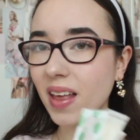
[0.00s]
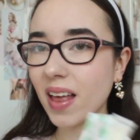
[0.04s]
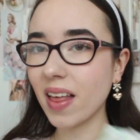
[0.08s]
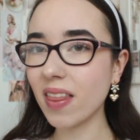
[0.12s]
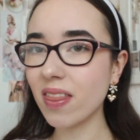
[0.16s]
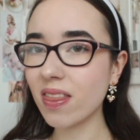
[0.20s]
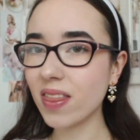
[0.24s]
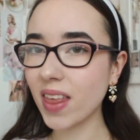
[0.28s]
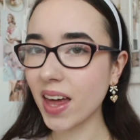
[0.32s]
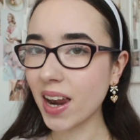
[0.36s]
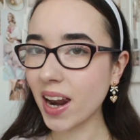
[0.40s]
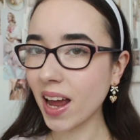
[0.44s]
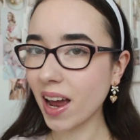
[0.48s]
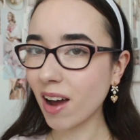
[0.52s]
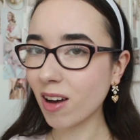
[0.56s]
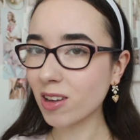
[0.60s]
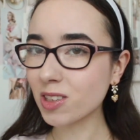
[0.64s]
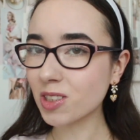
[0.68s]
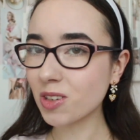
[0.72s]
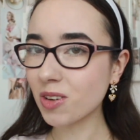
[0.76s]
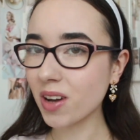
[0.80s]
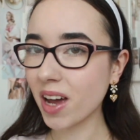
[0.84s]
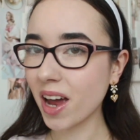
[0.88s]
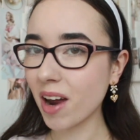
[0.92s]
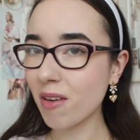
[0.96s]
Then I
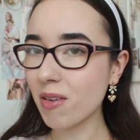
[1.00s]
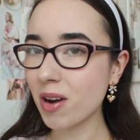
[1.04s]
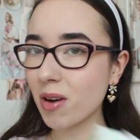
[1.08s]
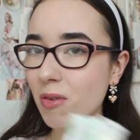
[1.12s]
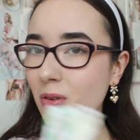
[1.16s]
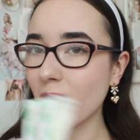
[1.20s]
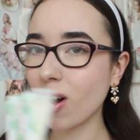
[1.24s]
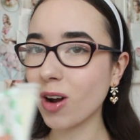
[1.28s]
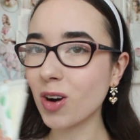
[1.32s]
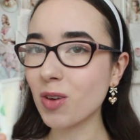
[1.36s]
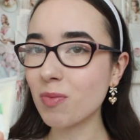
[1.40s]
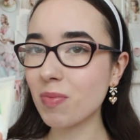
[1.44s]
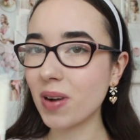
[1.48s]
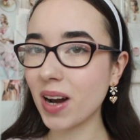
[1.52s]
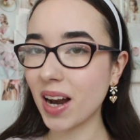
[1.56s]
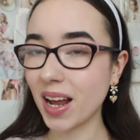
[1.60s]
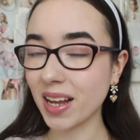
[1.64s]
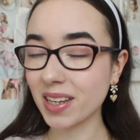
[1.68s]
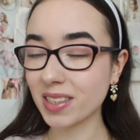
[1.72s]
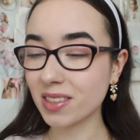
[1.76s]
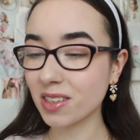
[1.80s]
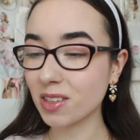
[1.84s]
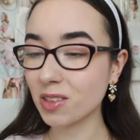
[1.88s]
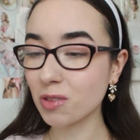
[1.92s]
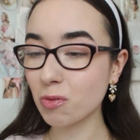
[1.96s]
also carry around
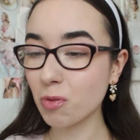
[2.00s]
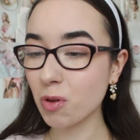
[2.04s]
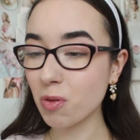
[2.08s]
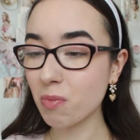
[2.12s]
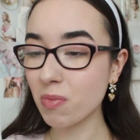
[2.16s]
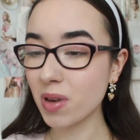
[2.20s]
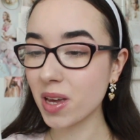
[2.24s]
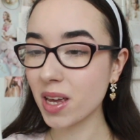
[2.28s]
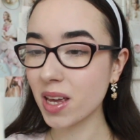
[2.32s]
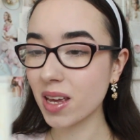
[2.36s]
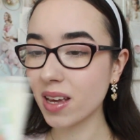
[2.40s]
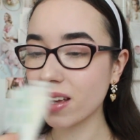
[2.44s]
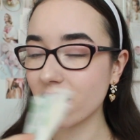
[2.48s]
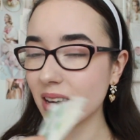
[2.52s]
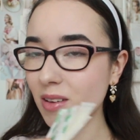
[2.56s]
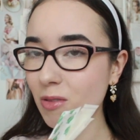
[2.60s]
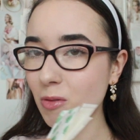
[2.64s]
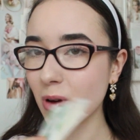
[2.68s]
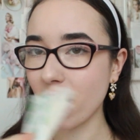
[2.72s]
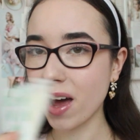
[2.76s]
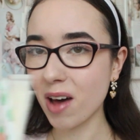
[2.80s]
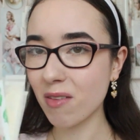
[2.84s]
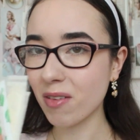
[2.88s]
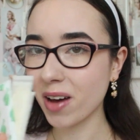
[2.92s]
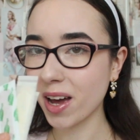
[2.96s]
plasters with me
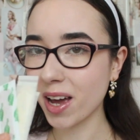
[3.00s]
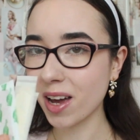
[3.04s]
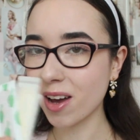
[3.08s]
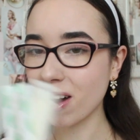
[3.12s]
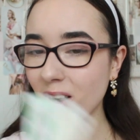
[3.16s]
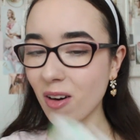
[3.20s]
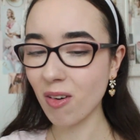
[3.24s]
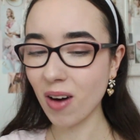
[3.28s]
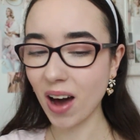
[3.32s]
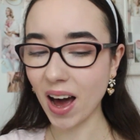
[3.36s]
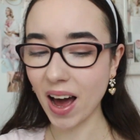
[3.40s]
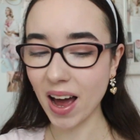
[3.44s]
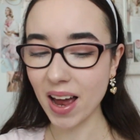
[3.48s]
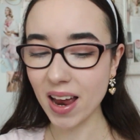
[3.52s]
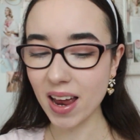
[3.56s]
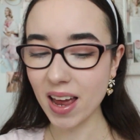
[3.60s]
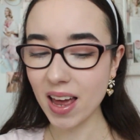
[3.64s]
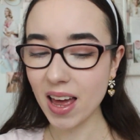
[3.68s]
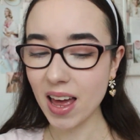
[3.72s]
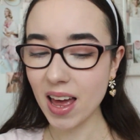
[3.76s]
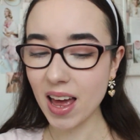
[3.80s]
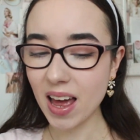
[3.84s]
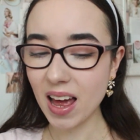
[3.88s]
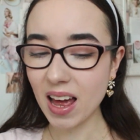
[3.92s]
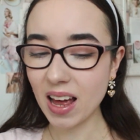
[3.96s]
wherever I go. I
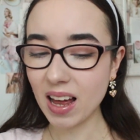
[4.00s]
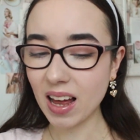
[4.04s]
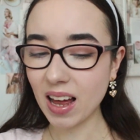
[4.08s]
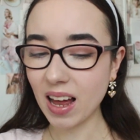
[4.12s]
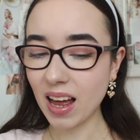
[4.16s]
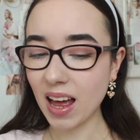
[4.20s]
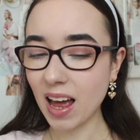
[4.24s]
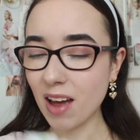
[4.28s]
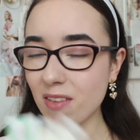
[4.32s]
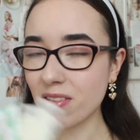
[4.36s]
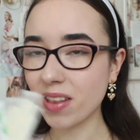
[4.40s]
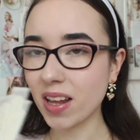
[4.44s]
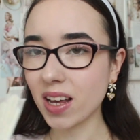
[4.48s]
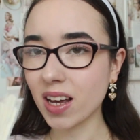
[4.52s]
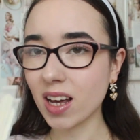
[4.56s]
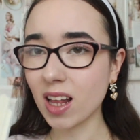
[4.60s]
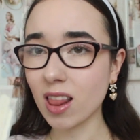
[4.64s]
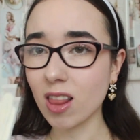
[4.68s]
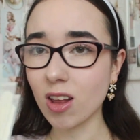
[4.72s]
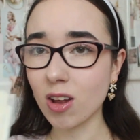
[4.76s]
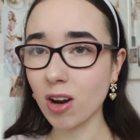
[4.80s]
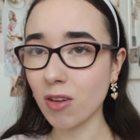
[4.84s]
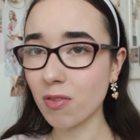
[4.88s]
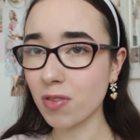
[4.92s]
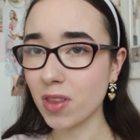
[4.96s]
have like a
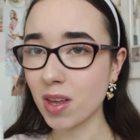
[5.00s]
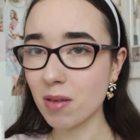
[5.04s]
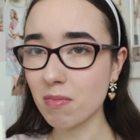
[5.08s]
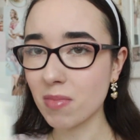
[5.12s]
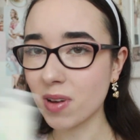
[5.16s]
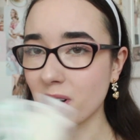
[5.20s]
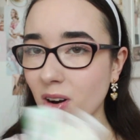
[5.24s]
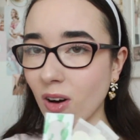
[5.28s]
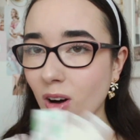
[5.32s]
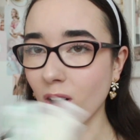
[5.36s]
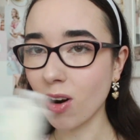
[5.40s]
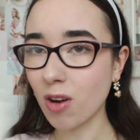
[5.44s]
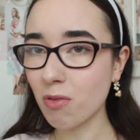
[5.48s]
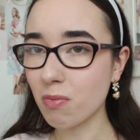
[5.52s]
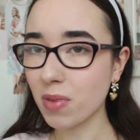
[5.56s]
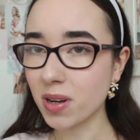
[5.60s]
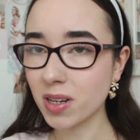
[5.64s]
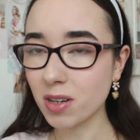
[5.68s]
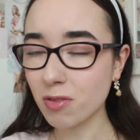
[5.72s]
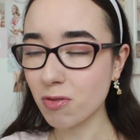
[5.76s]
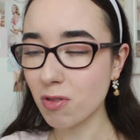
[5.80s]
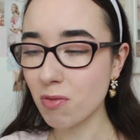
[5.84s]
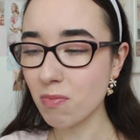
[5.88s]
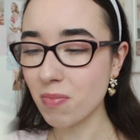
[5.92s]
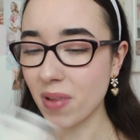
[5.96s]
lot of them in all of my
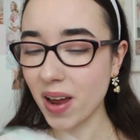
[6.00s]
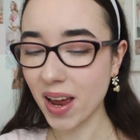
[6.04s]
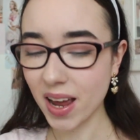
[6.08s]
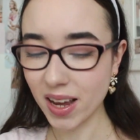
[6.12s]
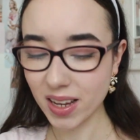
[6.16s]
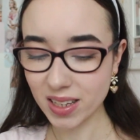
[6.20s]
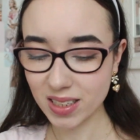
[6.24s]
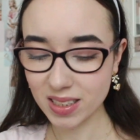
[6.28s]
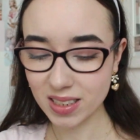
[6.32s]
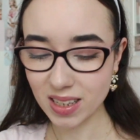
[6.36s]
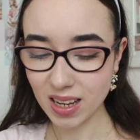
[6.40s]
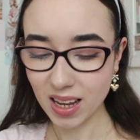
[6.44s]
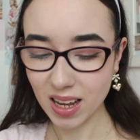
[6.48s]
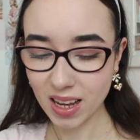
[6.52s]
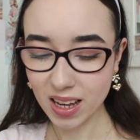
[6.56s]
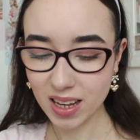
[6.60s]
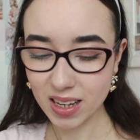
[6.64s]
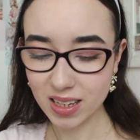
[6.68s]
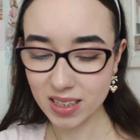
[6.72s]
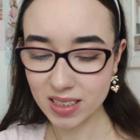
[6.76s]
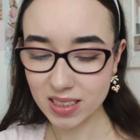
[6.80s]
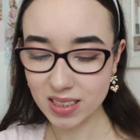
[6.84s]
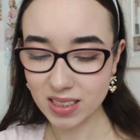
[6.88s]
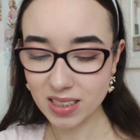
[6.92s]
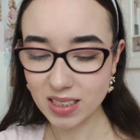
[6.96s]
different bags,
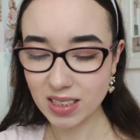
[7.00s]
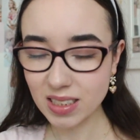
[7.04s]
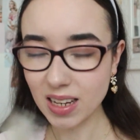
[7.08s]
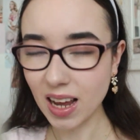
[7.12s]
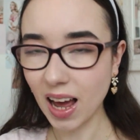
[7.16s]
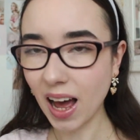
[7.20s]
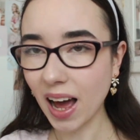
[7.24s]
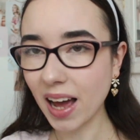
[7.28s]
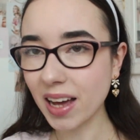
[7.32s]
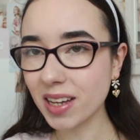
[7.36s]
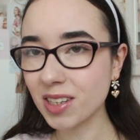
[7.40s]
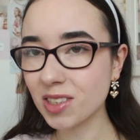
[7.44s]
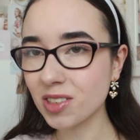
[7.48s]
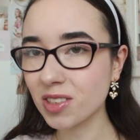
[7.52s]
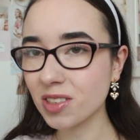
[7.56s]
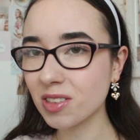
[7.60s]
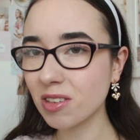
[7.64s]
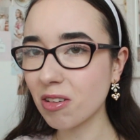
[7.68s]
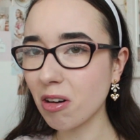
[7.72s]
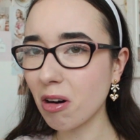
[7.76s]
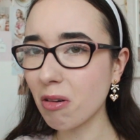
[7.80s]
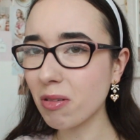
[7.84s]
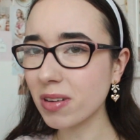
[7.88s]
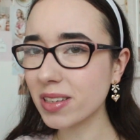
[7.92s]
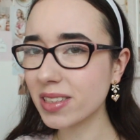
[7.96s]
and yeah, I just
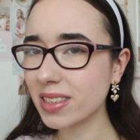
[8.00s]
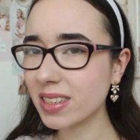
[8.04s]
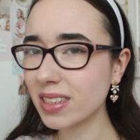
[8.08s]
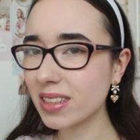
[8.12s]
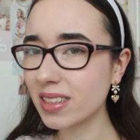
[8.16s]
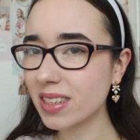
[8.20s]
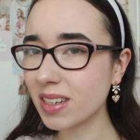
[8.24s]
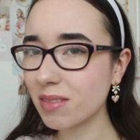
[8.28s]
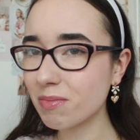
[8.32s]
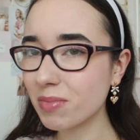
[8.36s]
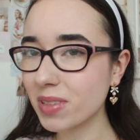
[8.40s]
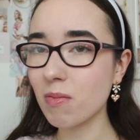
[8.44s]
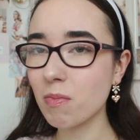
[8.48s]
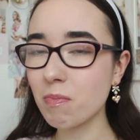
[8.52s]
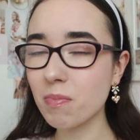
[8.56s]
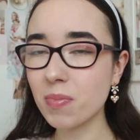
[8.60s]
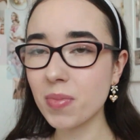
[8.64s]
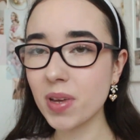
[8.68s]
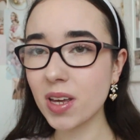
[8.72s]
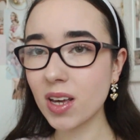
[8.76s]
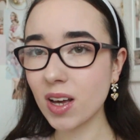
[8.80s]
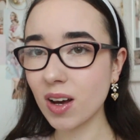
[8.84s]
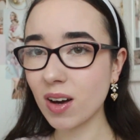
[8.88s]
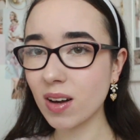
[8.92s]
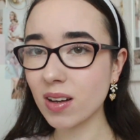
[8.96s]
always need them
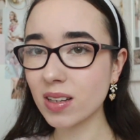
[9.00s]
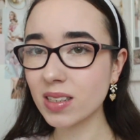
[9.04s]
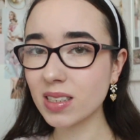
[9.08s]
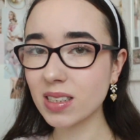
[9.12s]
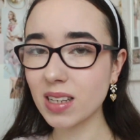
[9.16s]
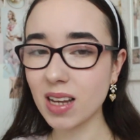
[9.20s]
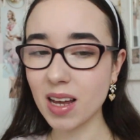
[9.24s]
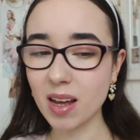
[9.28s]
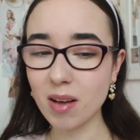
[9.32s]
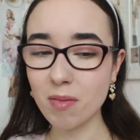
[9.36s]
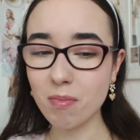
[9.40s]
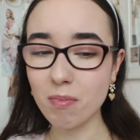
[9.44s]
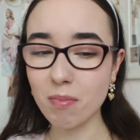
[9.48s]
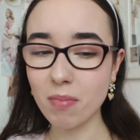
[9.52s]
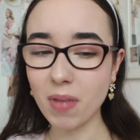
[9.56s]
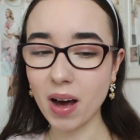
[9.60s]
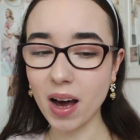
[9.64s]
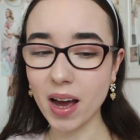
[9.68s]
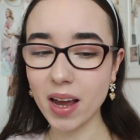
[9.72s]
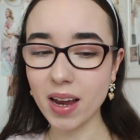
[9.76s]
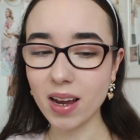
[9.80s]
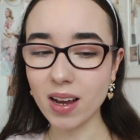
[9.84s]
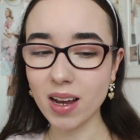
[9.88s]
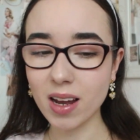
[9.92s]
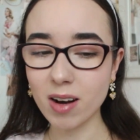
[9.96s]
because
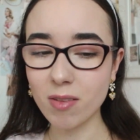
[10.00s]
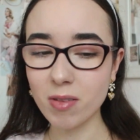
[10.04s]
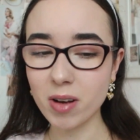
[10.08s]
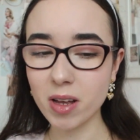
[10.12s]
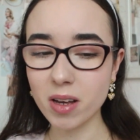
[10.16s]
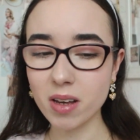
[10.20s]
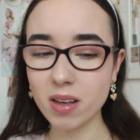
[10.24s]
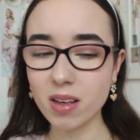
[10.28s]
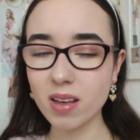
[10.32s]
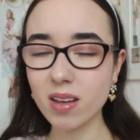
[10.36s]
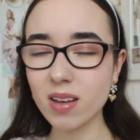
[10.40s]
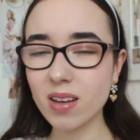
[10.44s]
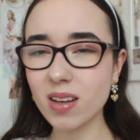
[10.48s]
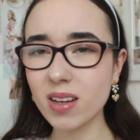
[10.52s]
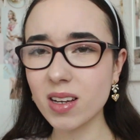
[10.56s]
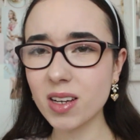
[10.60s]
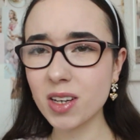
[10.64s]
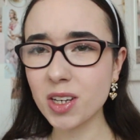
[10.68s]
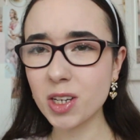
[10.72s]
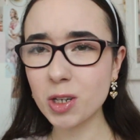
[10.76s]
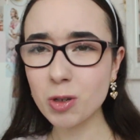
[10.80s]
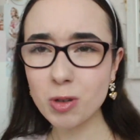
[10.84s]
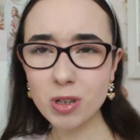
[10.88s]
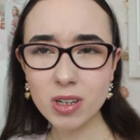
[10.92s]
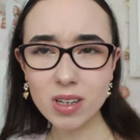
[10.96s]
my kind of like
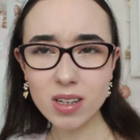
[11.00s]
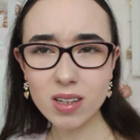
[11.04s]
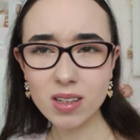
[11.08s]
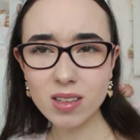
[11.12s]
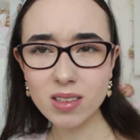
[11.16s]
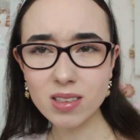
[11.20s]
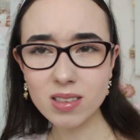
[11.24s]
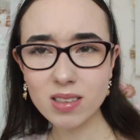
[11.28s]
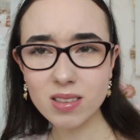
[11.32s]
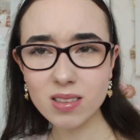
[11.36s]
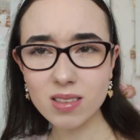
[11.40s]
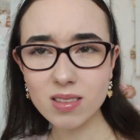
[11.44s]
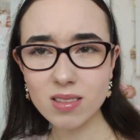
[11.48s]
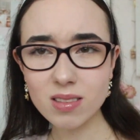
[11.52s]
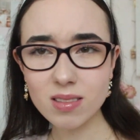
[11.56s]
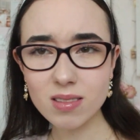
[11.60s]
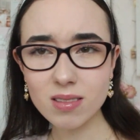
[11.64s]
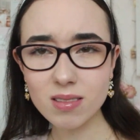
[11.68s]
cuticles,